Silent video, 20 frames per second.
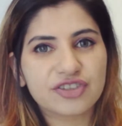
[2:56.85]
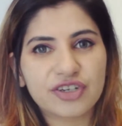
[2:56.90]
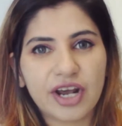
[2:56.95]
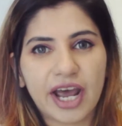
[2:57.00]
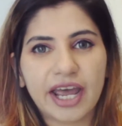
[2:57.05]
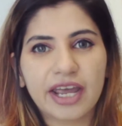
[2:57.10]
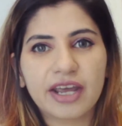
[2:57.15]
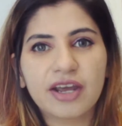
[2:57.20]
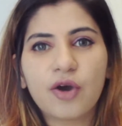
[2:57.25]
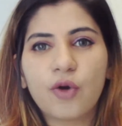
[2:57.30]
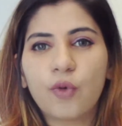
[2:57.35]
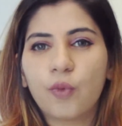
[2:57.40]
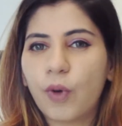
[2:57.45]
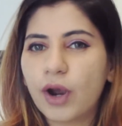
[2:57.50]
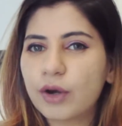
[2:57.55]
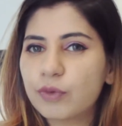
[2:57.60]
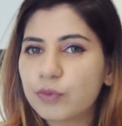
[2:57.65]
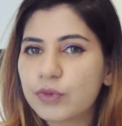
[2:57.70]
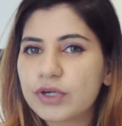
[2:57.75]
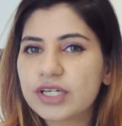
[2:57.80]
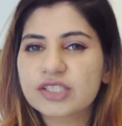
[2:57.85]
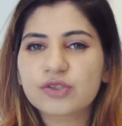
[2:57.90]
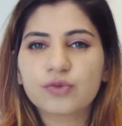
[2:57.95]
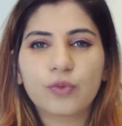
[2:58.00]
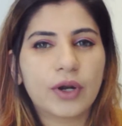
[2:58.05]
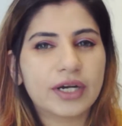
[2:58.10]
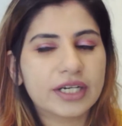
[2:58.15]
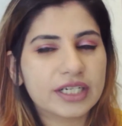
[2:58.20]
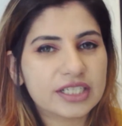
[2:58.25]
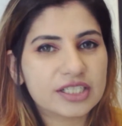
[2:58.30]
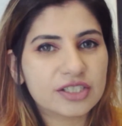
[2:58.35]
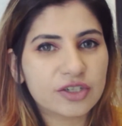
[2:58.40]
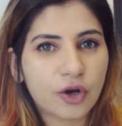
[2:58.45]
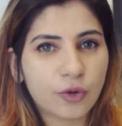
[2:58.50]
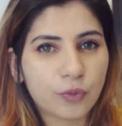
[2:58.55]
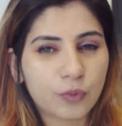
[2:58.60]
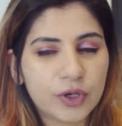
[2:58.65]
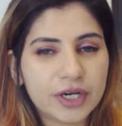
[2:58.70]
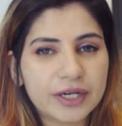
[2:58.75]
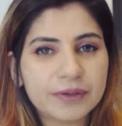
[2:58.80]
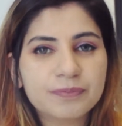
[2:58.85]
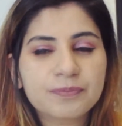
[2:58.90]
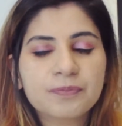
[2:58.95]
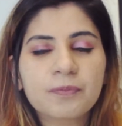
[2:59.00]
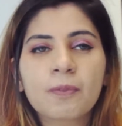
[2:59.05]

try what works, what does not work.